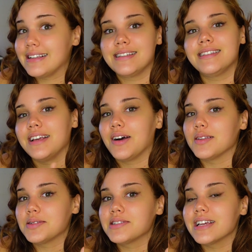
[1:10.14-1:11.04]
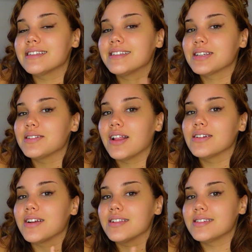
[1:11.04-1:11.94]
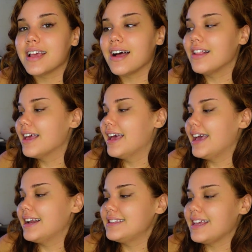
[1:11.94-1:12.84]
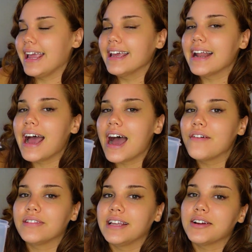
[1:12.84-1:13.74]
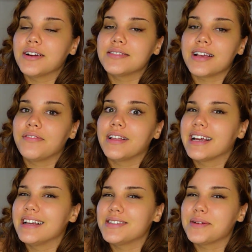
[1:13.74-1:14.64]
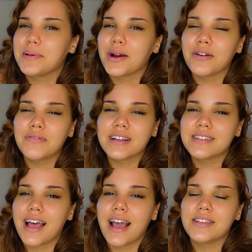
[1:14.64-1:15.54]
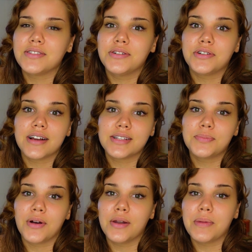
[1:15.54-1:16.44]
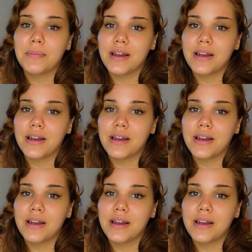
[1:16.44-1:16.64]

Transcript: steal. This was like $6 on sale and it's 8.5 liters. I feel like it's the perfect size to try to spawn my